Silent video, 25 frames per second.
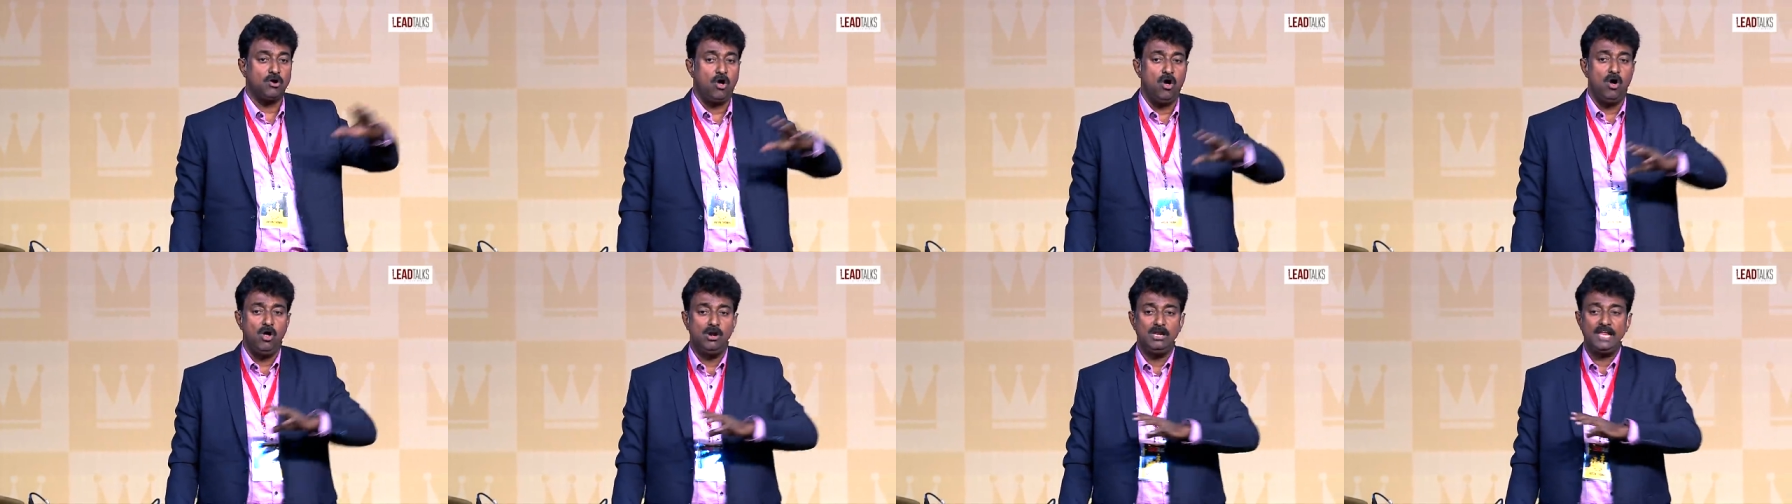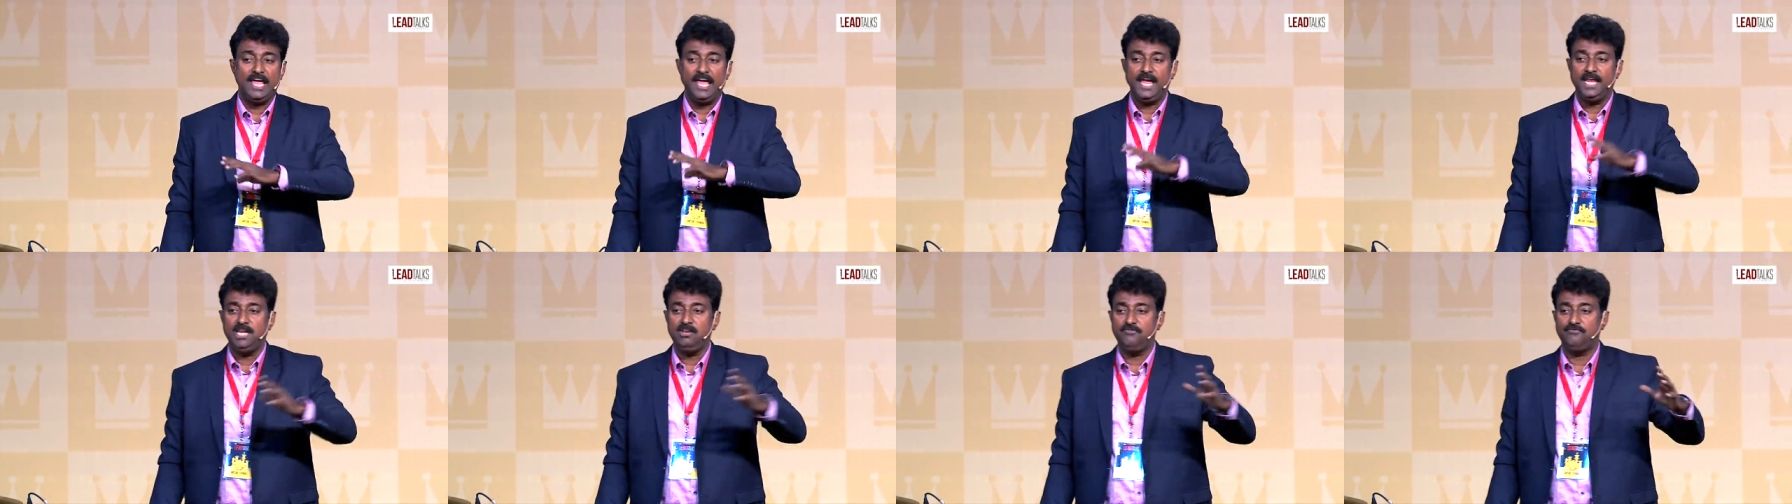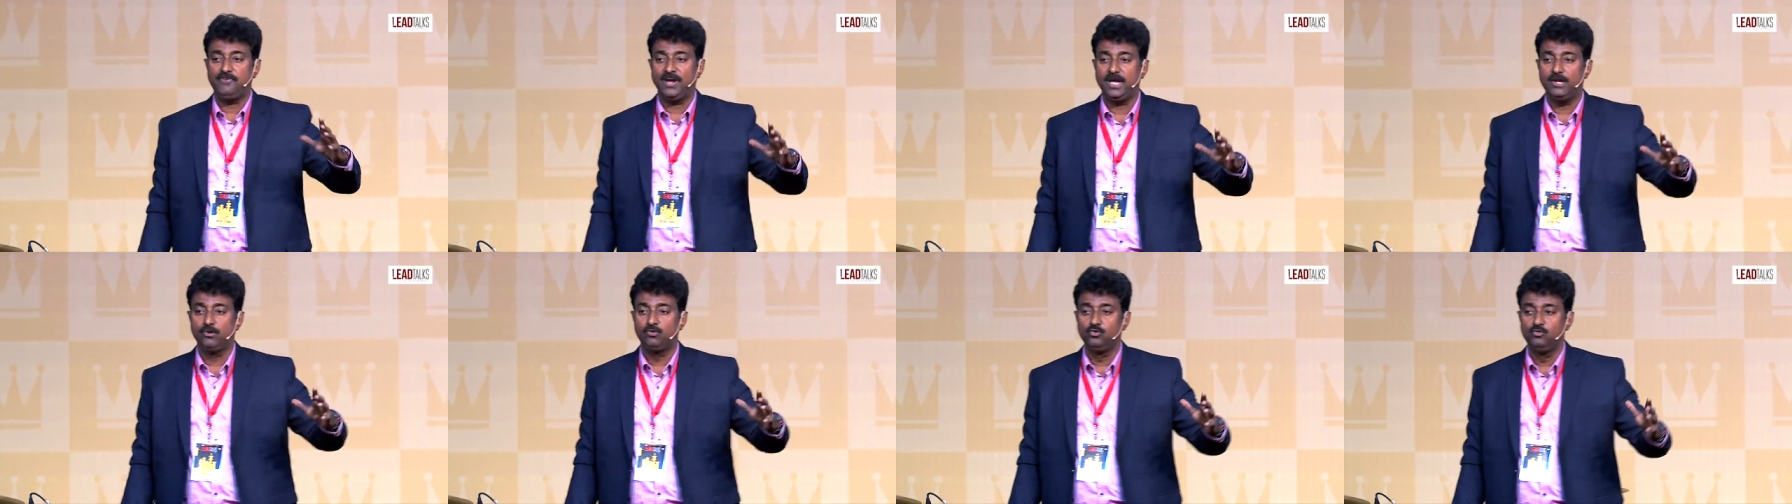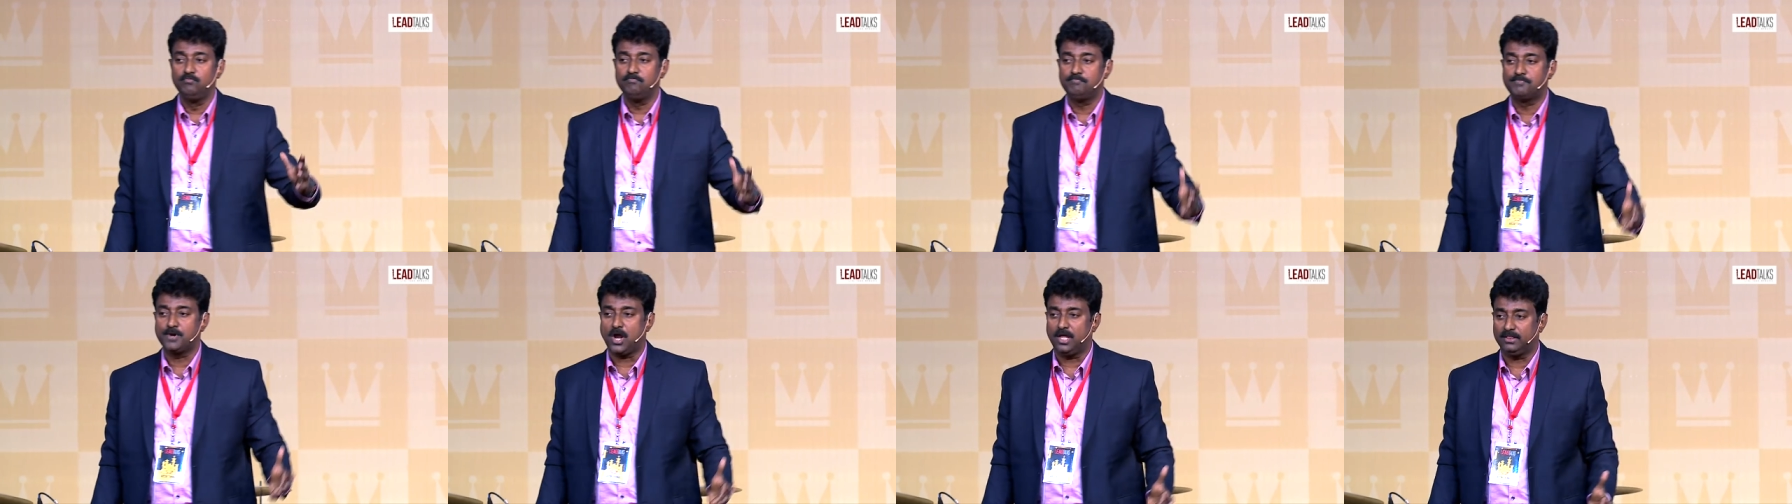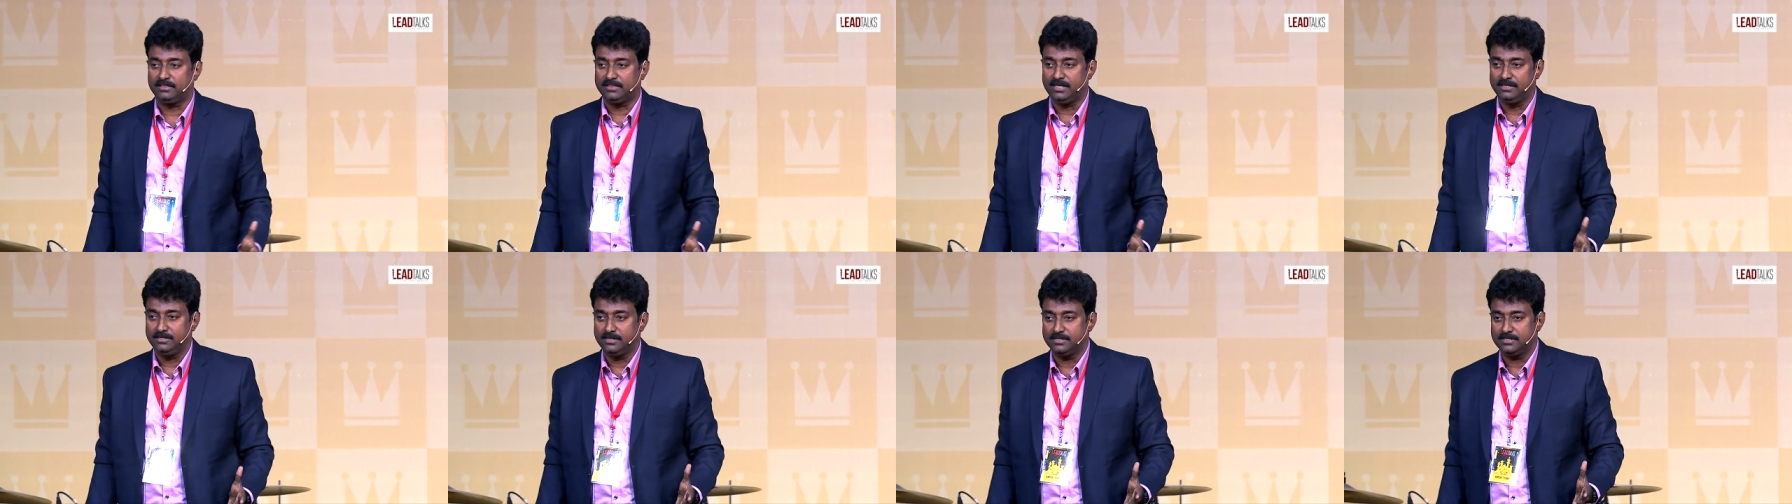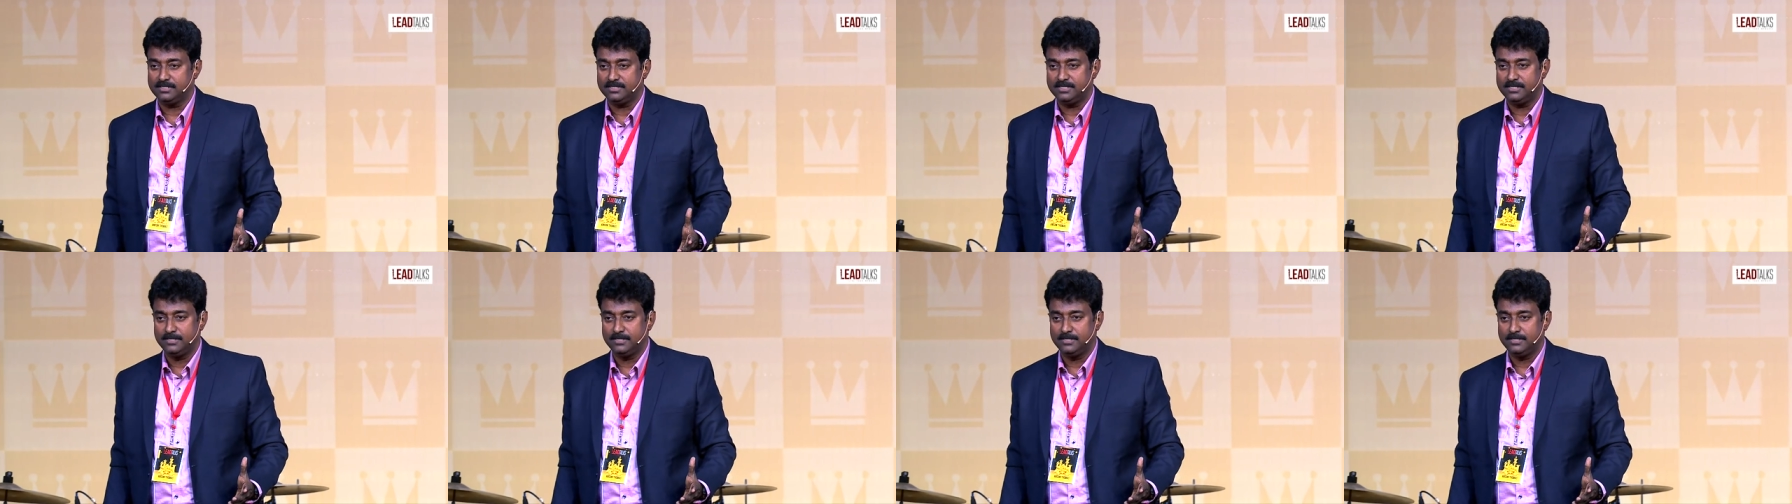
all 85-room brothel.